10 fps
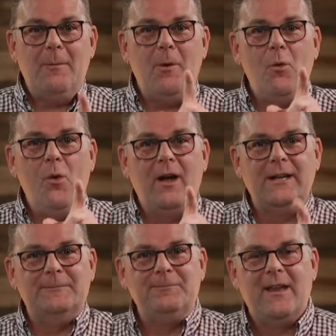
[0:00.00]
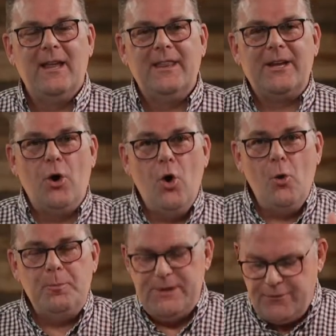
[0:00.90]
Number one, that
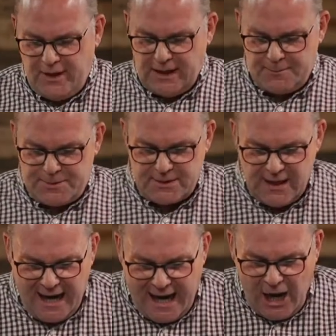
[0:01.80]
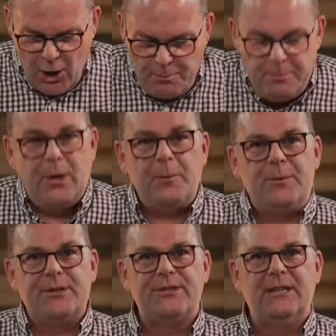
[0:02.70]
hope develops our
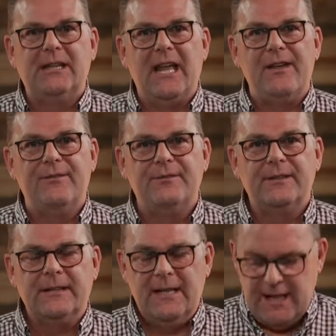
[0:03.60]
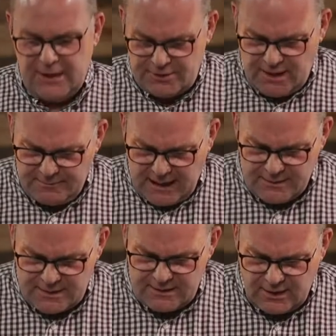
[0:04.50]
purpose in life. You know,
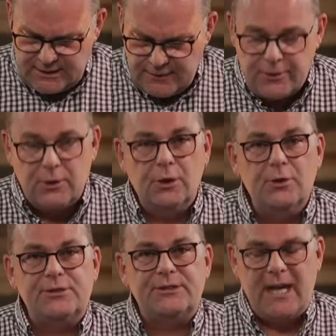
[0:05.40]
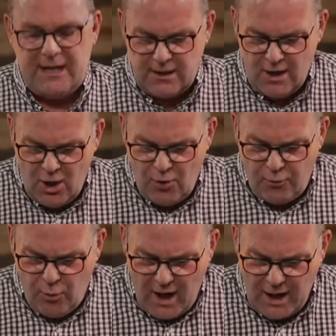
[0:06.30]
sometimes it's not difficult to lose sight
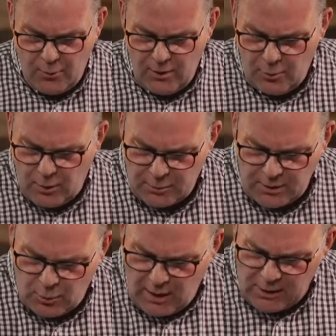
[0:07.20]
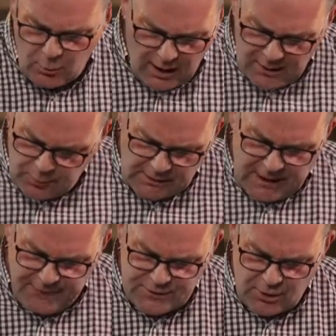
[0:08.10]
of what
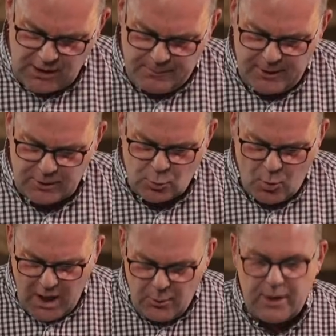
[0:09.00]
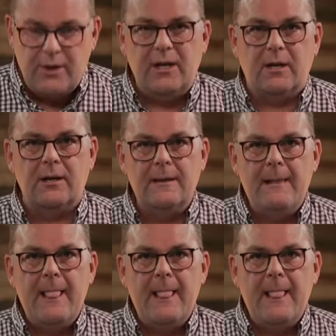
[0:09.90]
life is all about and why we're here.